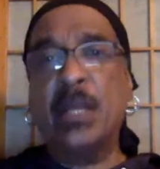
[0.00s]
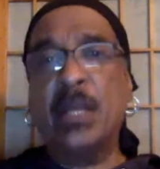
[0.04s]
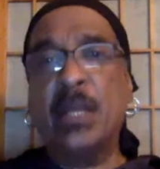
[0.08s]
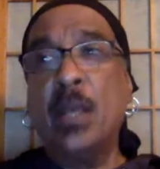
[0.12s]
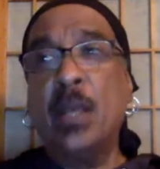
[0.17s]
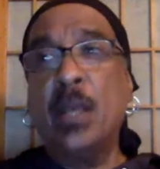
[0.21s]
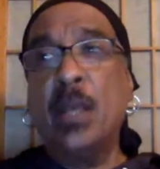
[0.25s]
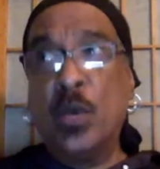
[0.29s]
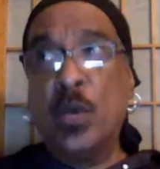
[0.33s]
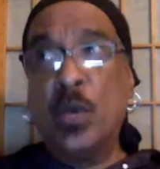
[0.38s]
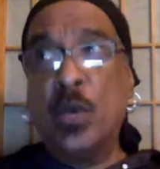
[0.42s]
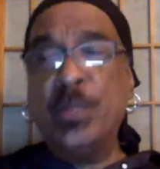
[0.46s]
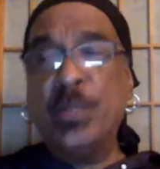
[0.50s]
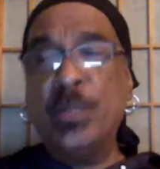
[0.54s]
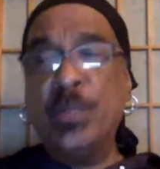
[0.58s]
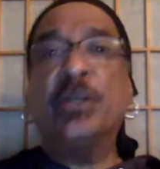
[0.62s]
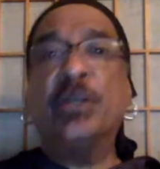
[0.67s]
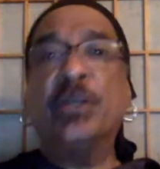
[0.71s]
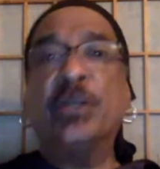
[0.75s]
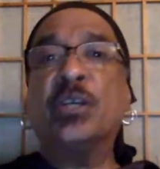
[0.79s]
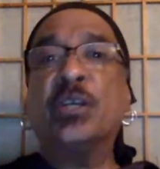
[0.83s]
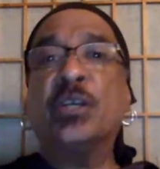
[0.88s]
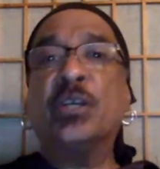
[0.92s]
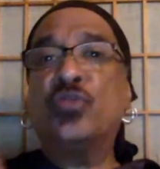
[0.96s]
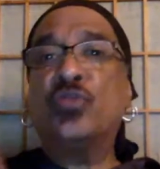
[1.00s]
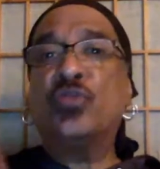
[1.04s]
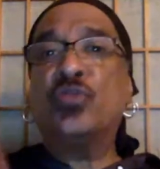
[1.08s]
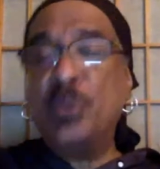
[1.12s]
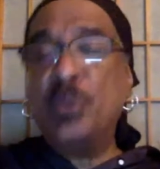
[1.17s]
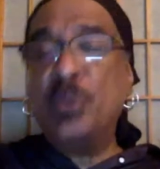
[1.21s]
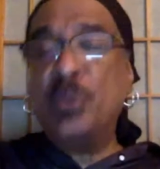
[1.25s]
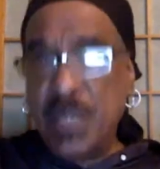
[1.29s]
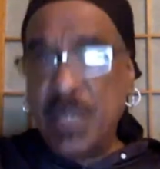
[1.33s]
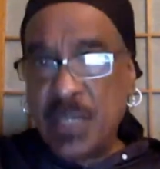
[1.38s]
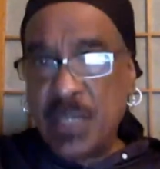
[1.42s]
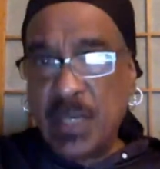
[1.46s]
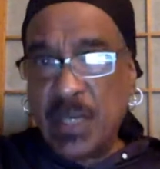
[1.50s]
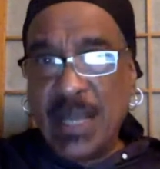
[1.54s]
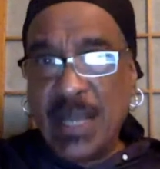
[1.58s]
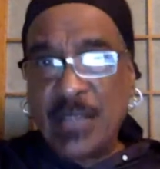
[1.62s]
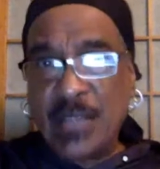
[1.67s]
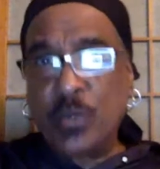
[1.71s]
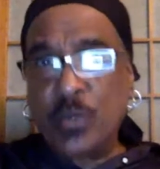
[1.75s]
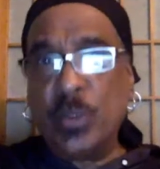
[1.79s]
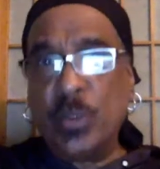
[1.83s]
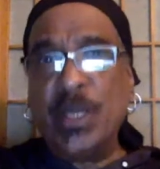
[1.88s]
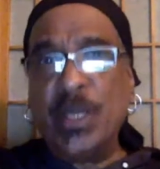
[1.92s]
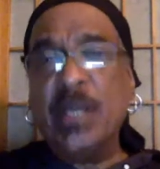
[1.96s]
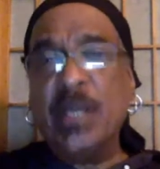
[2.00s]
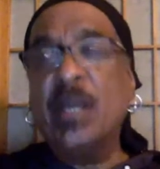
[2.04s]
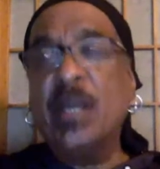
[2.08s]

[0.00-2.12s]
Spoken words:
What are we going to contribute intellectually?